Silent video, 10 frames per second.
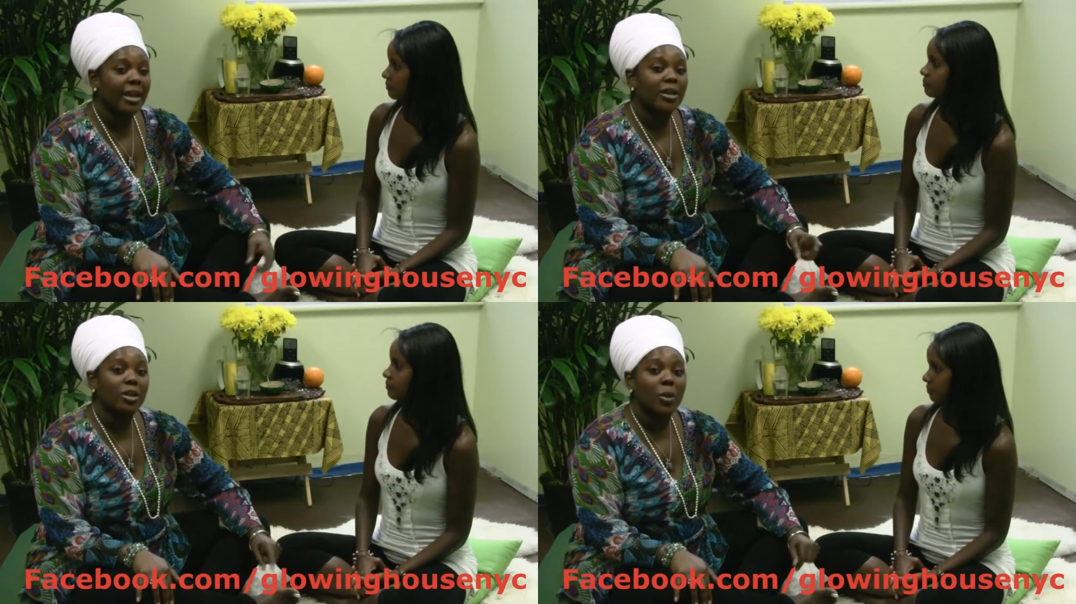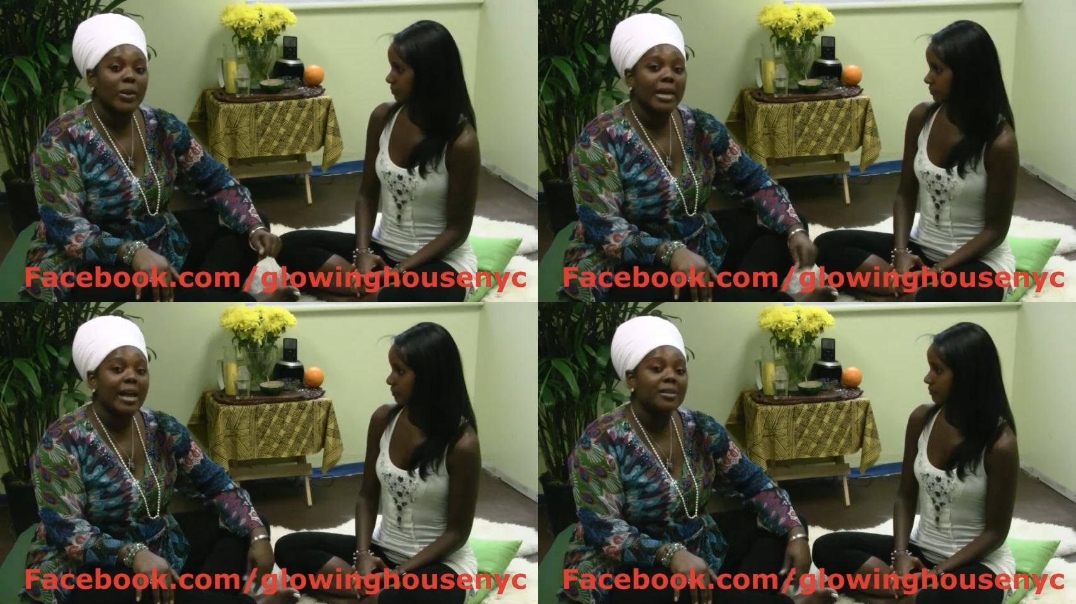Speaker 1: at
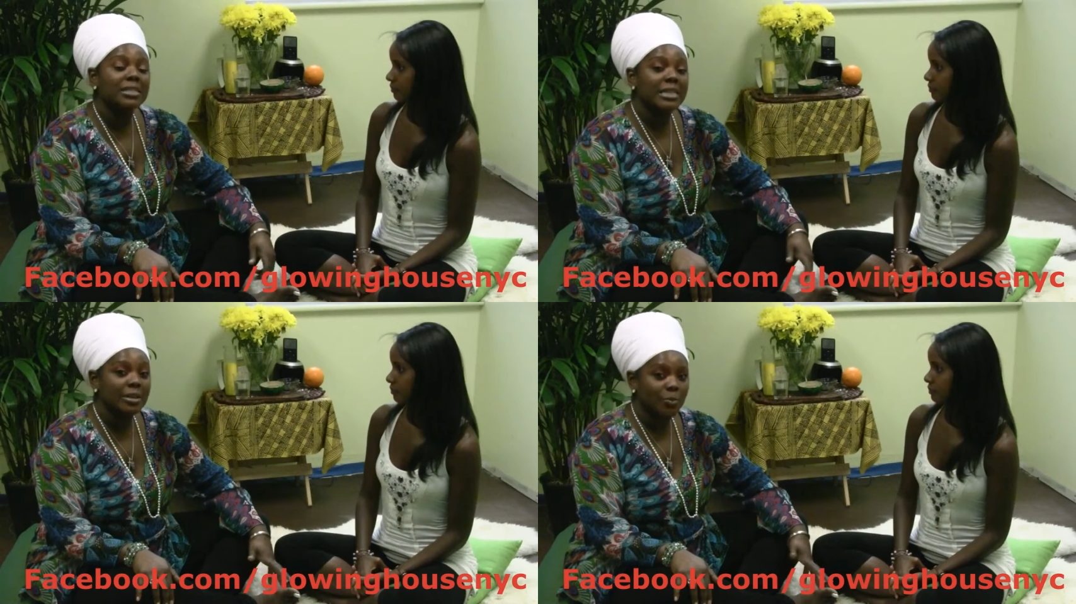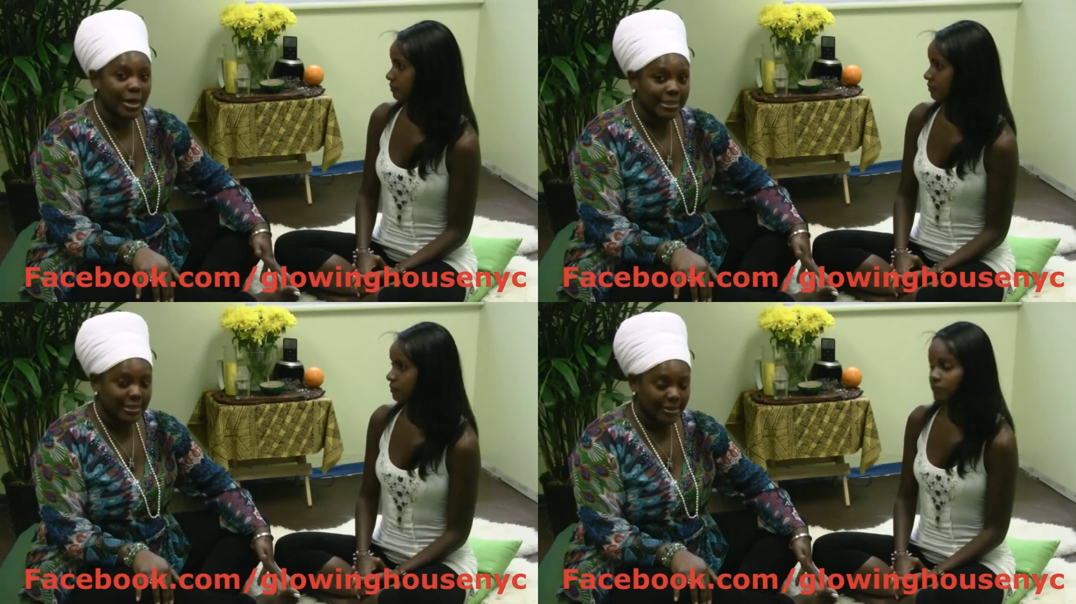Glowing House
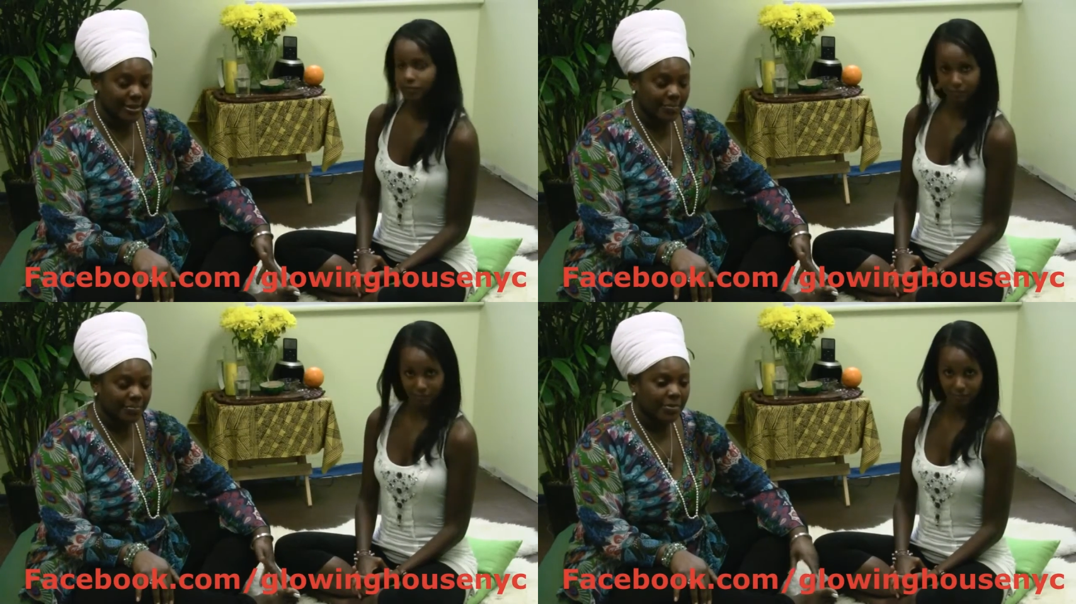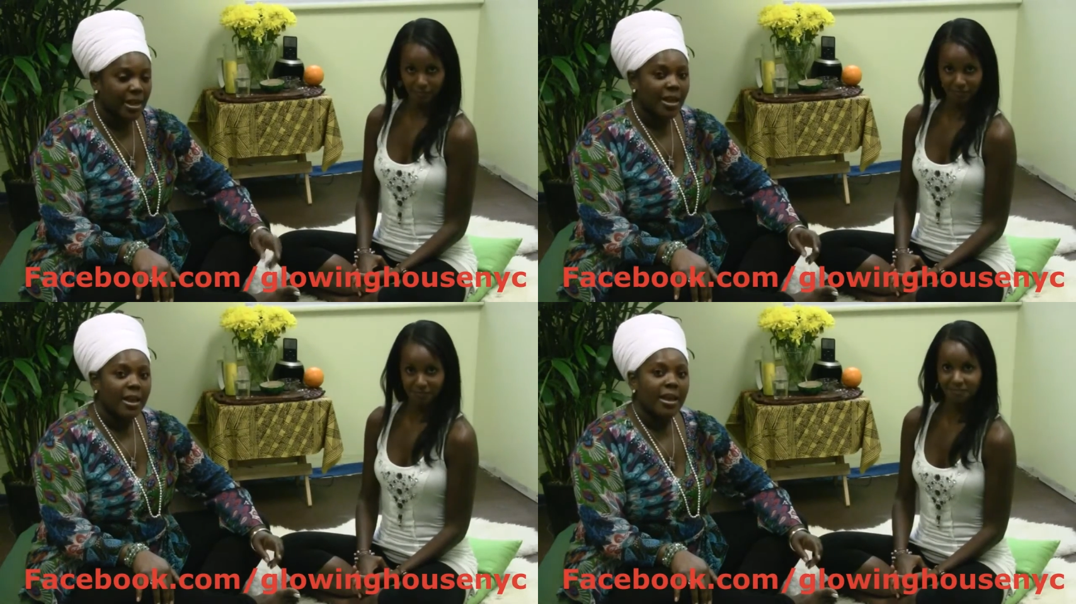NYC.
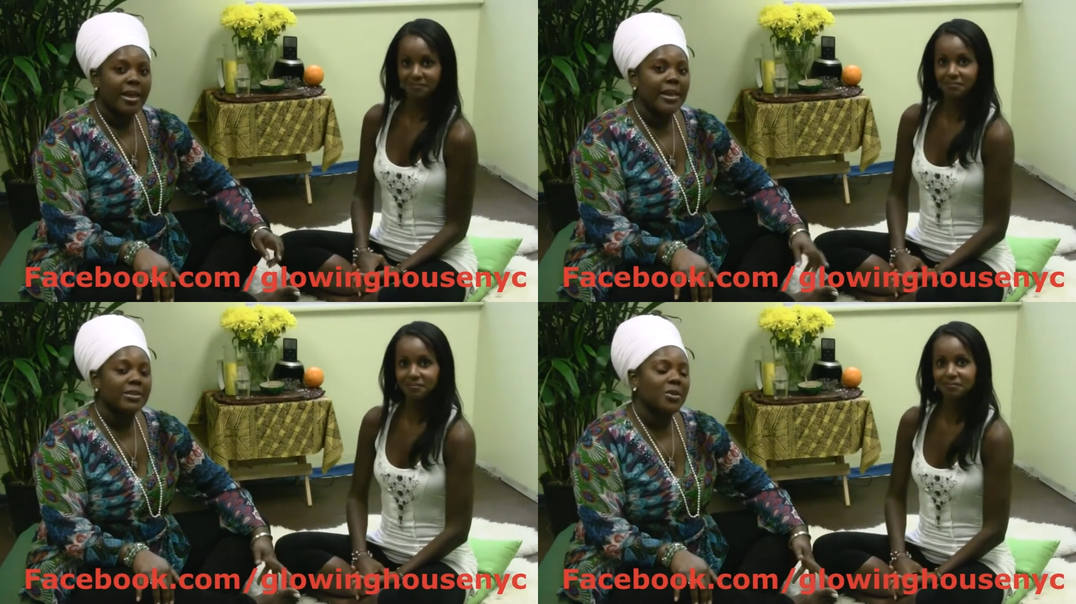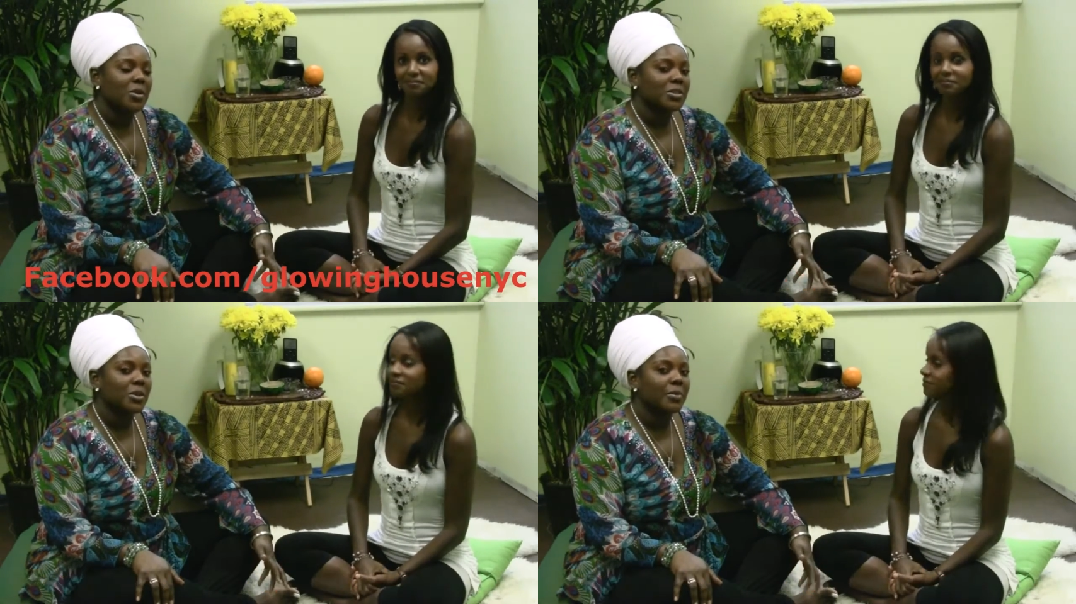And
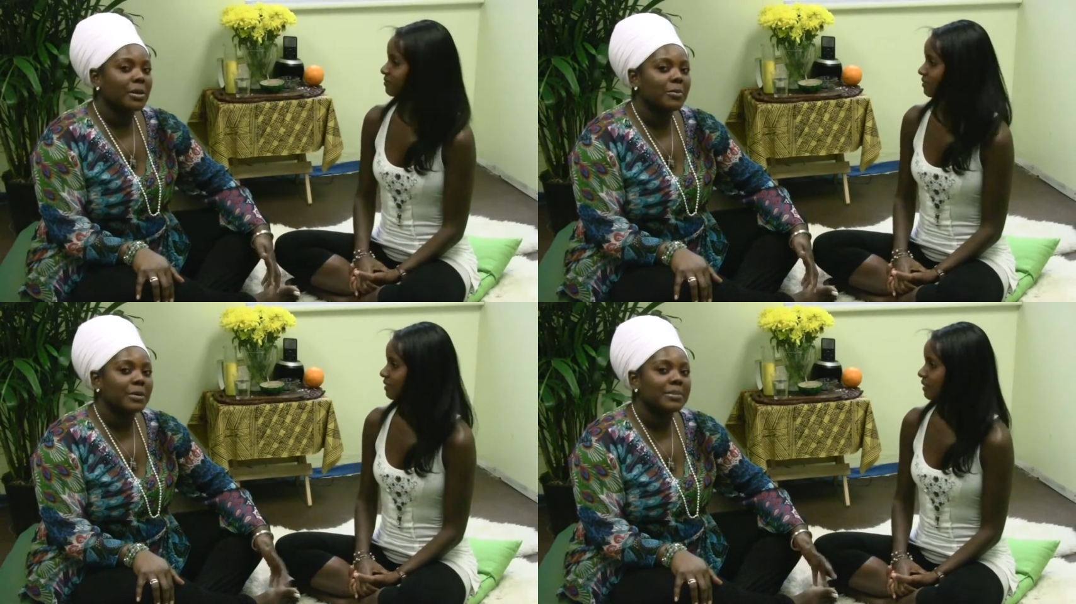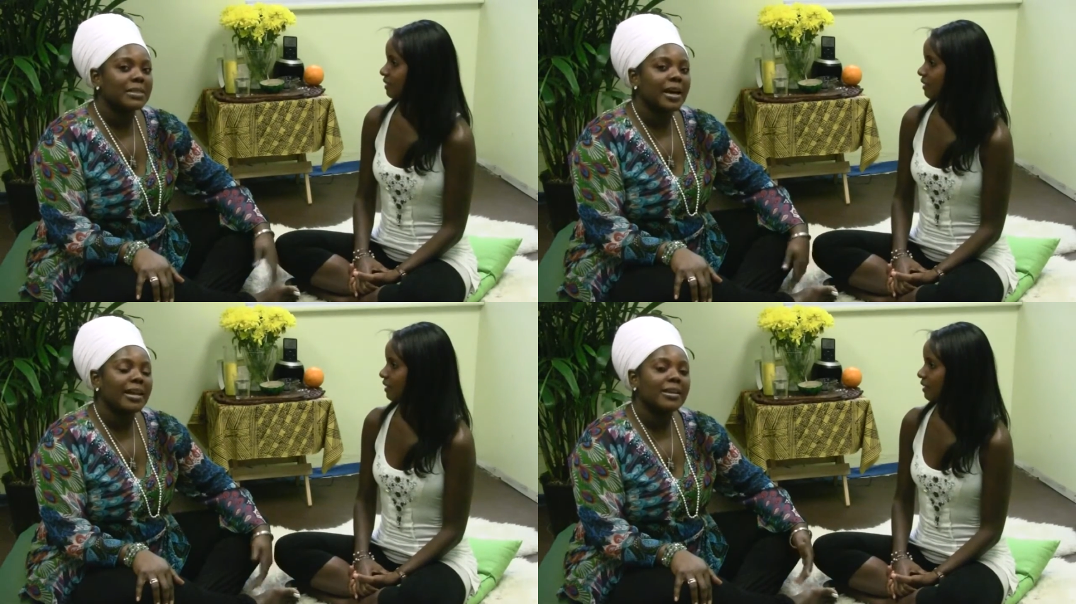also my
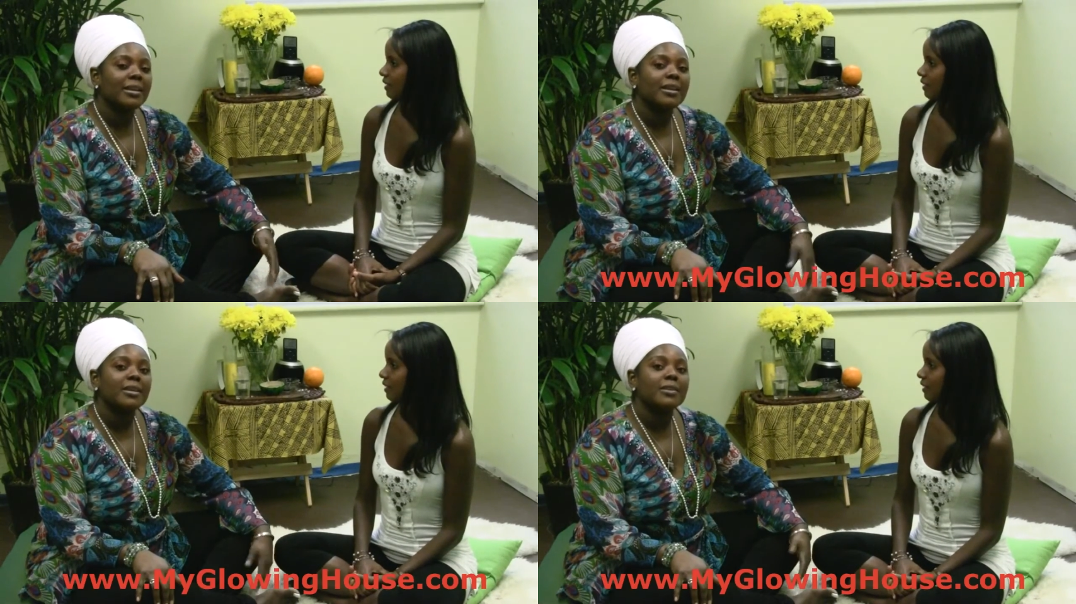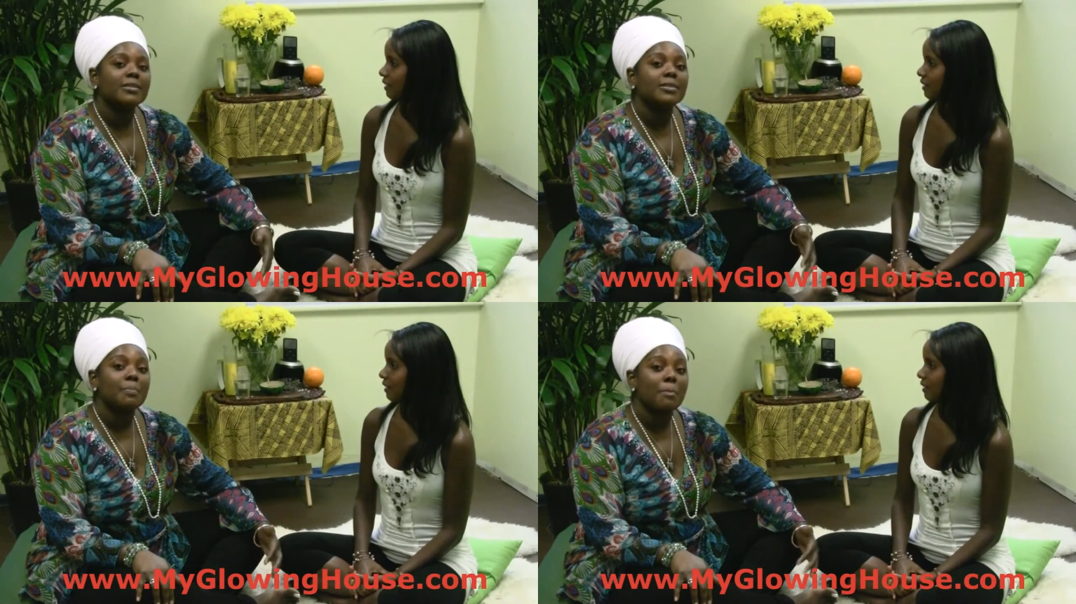website is